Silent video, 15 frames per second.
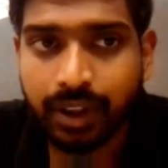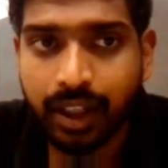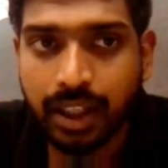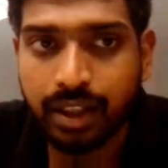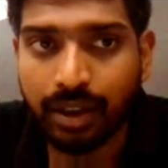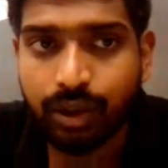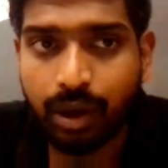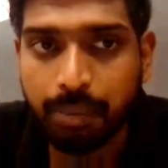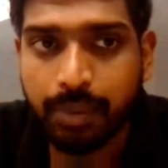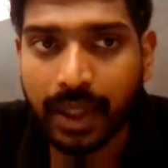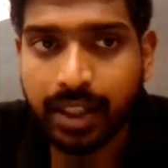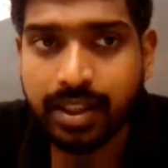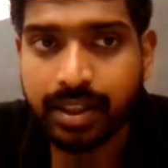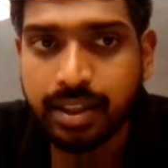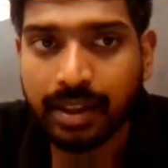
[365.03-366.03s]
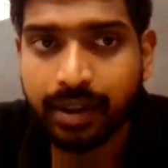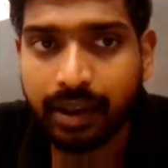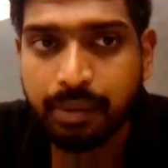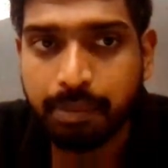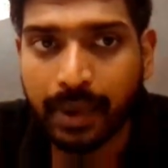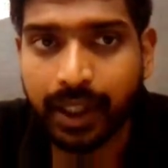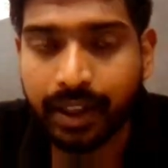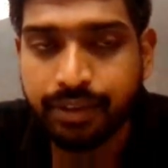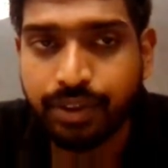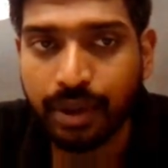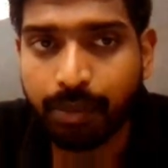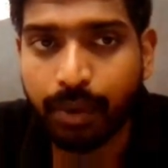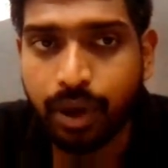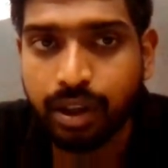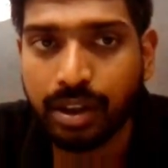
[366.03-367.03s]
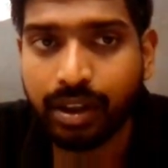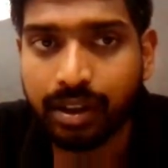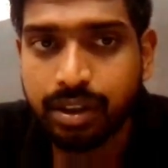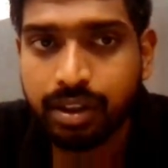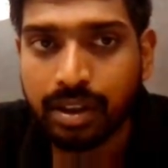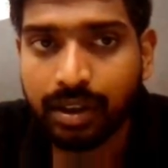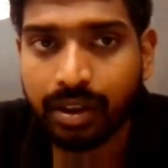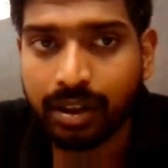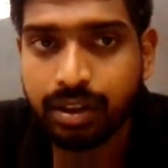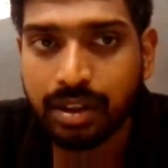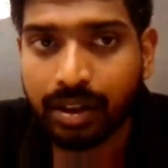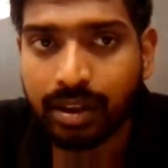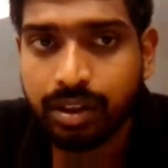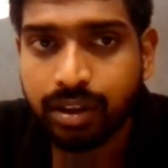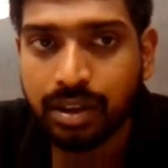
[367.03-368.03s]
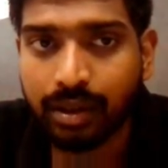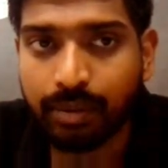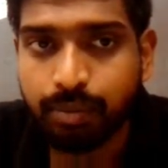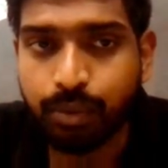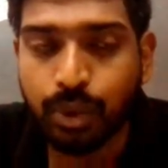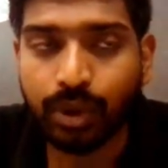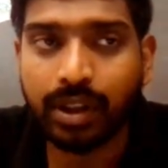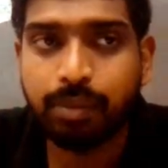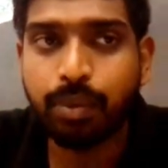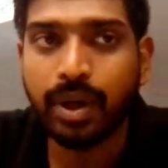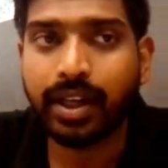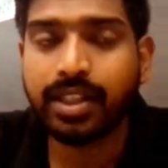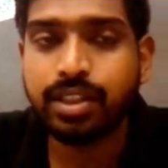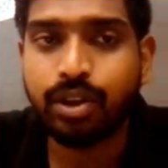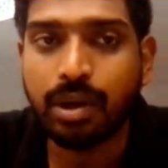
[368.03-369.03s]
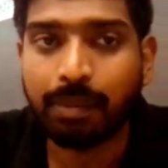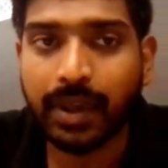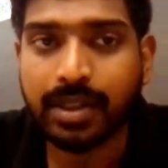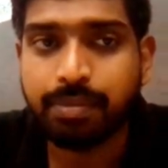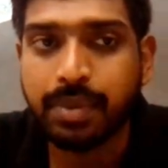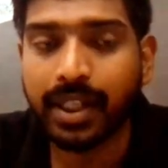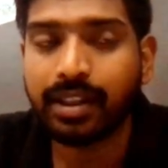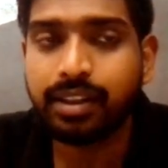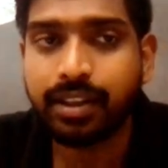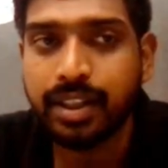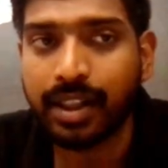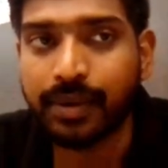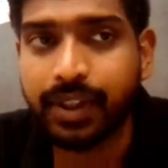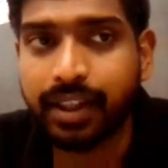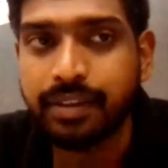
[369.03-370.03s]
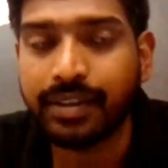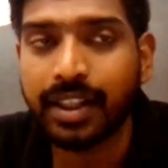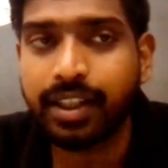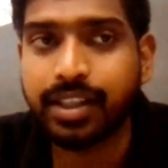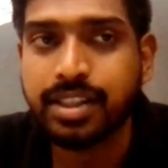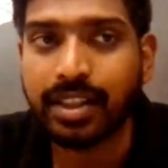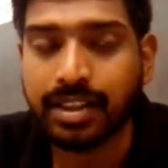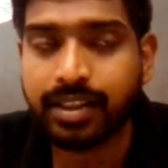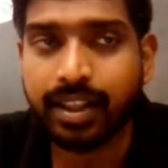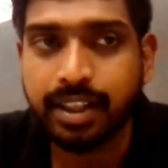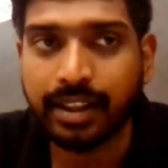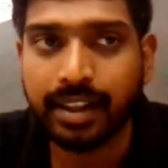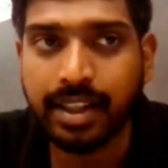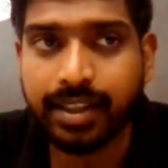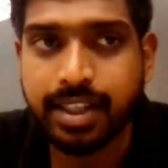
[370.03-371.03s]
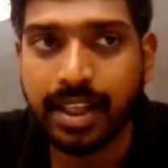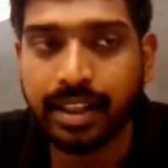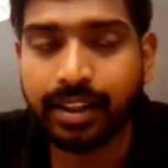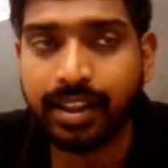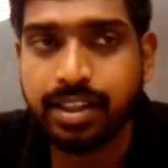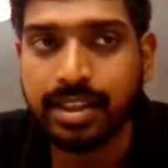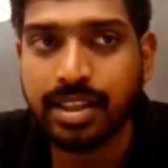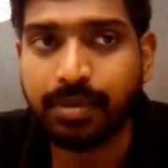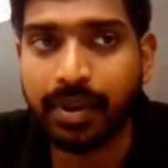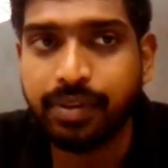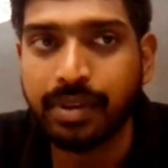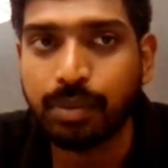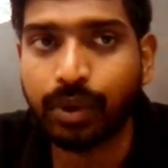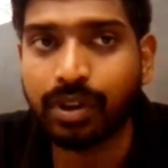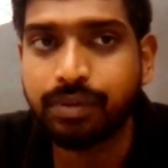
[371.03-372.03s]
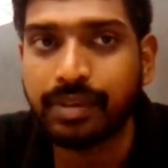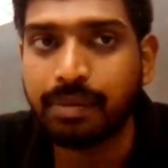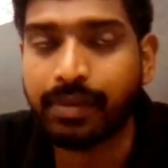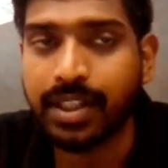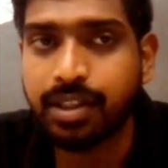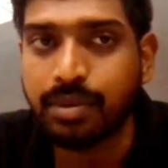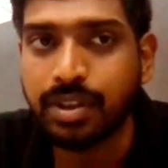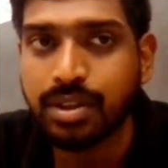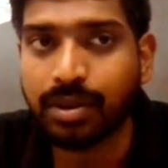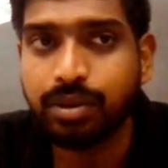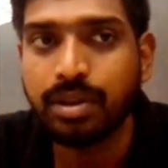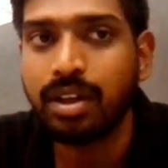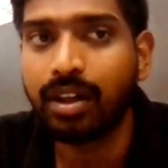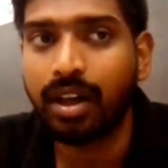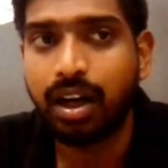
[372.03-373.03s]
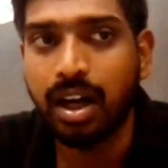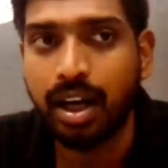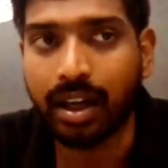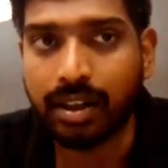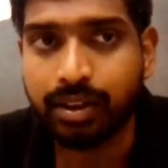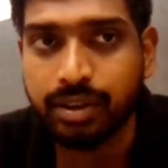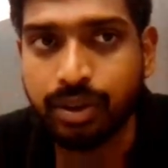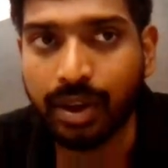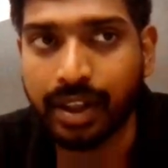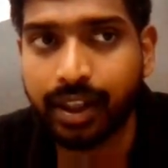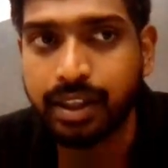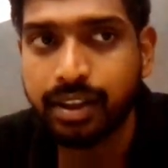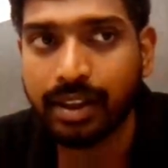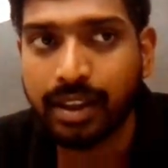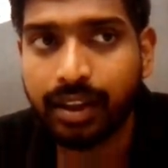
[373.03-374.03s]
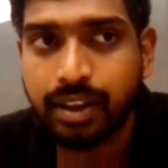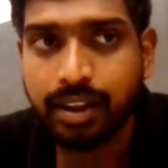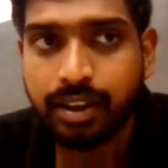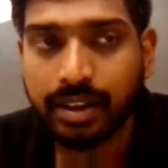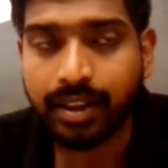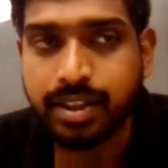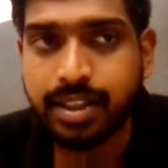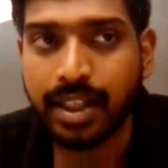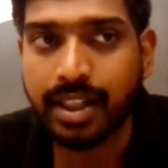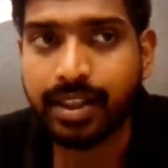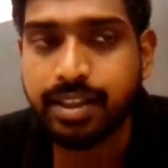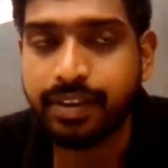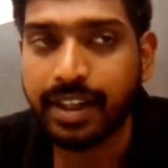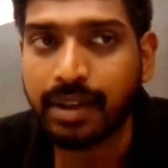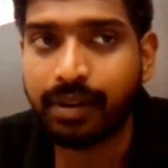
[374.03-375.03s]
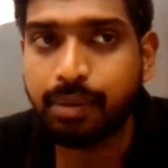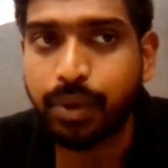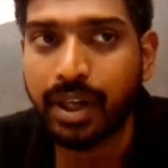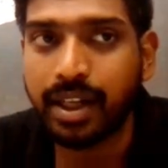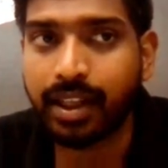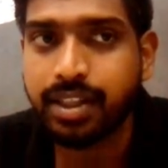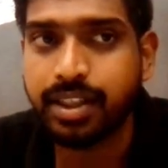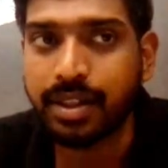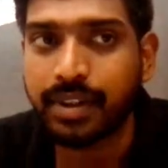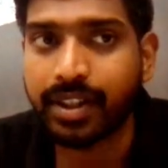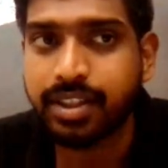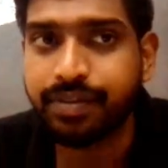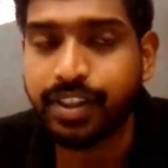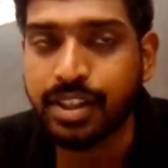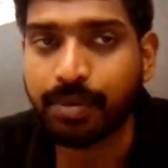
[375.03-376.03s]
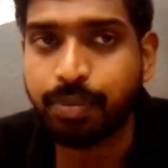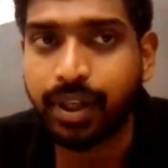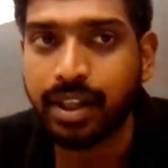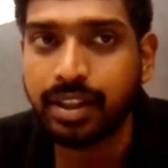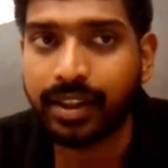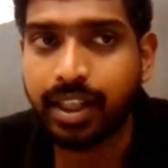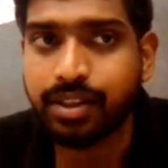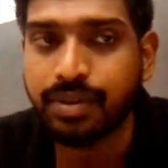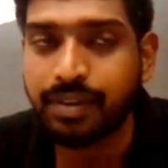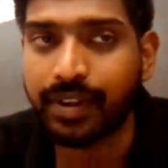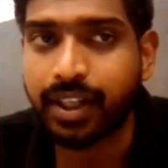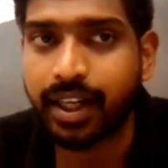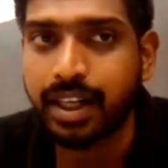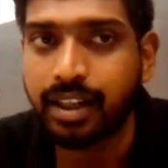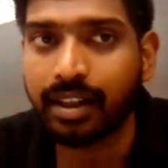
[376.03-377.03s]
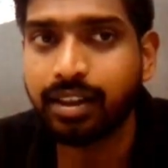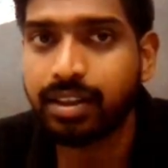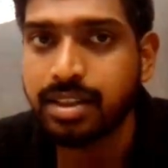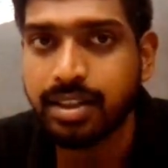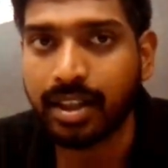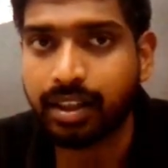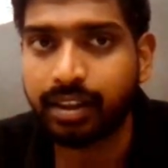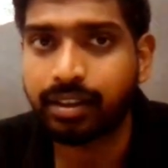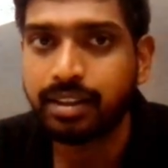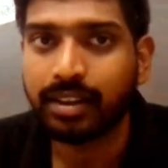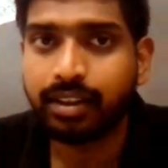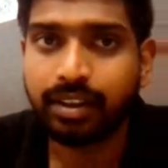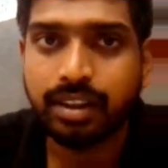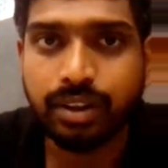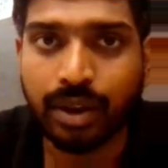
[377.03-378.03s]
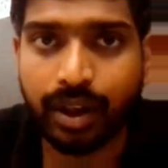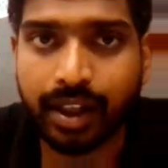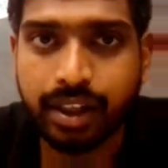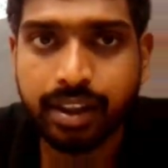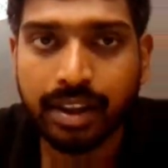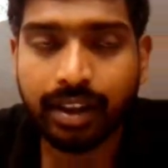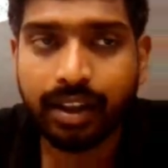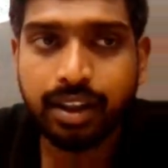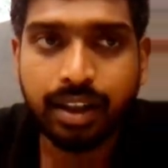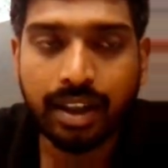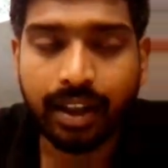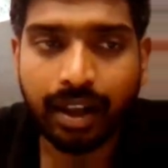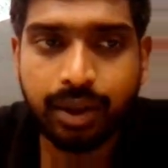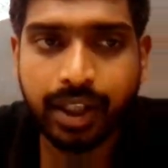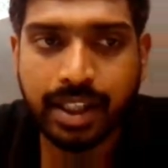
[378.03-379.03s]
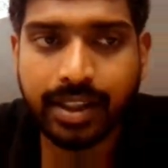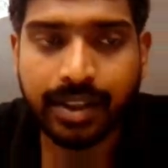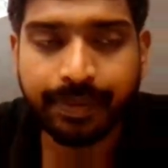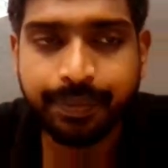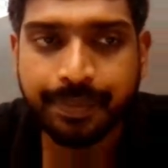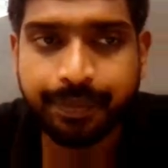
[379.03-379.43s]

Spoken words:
In complex plane, if you will plot both the points in complex plane, it will give the distance. They are saying the distance between both of them is equals to r. Got it? Z is a variable point here, z1 is a fixed point. That's why we are getting a circle. Got it? Now next,